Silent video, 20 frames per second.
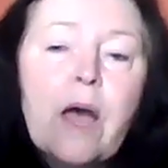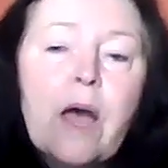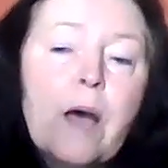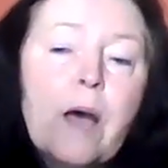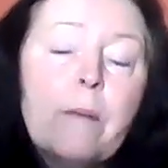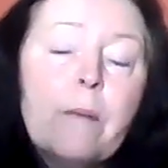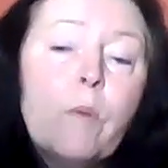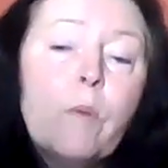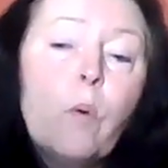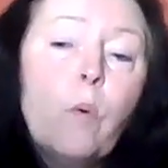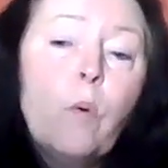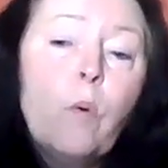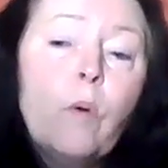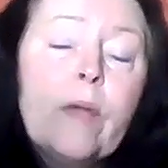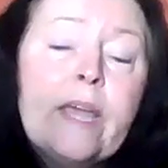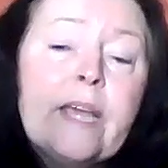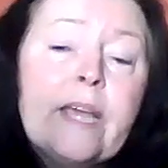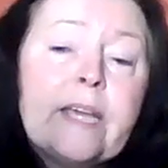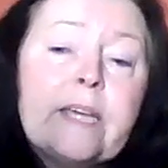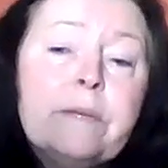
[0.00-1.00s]
Or
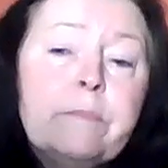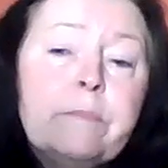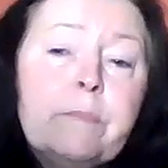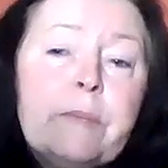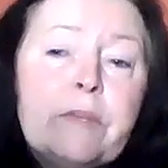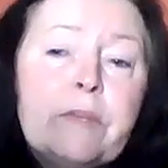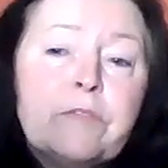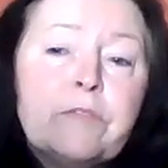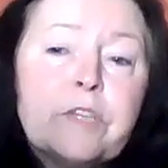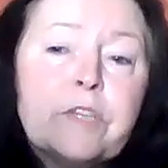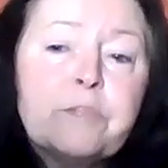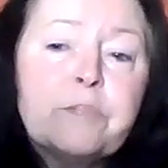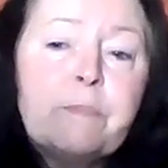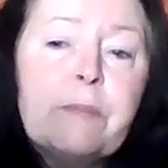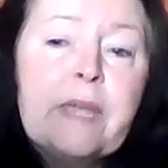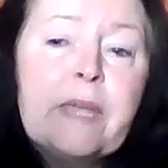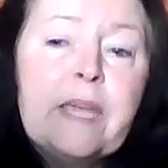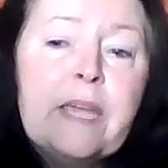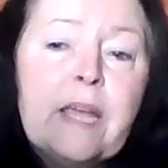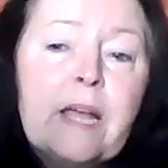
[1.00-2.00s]
it can just
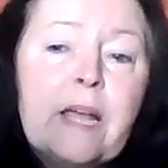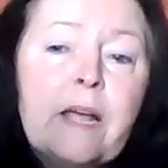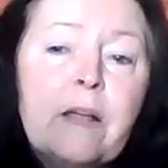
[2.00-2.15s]
be